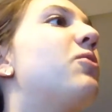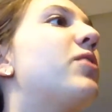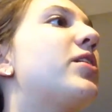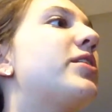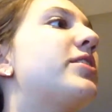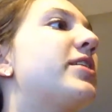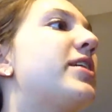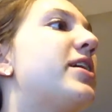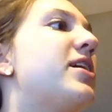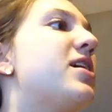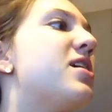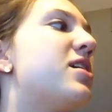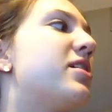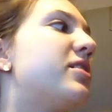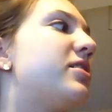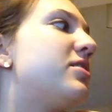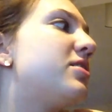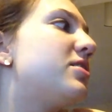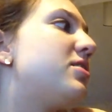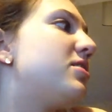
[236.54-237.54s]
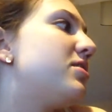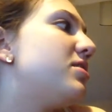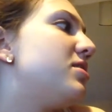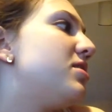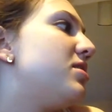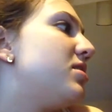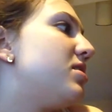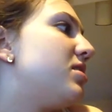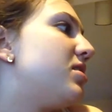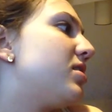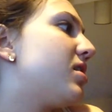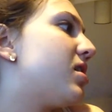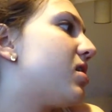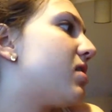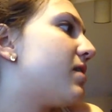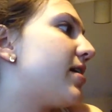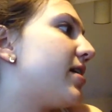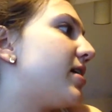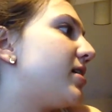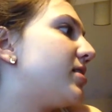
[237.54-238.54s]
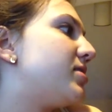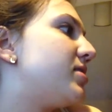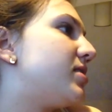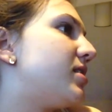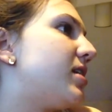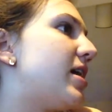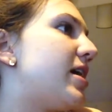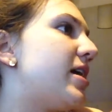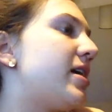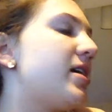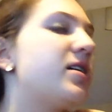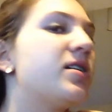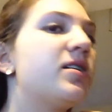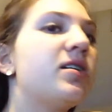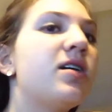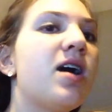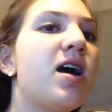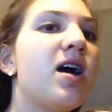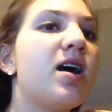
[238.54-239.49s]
going to Canada, going to like